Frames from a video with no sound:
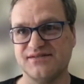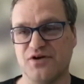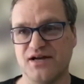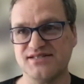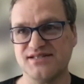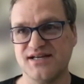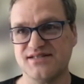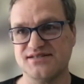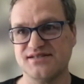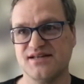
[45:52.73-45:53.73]

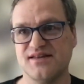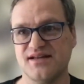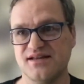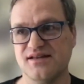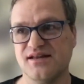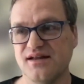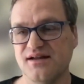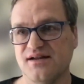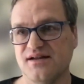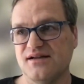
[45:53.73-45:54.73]
process, and then
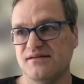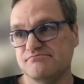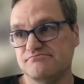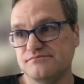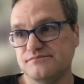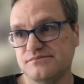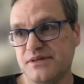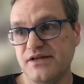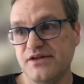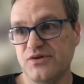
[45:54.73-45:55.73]

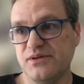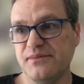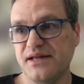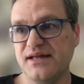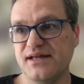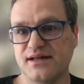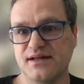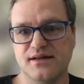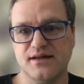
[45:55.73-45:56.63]
be a human being.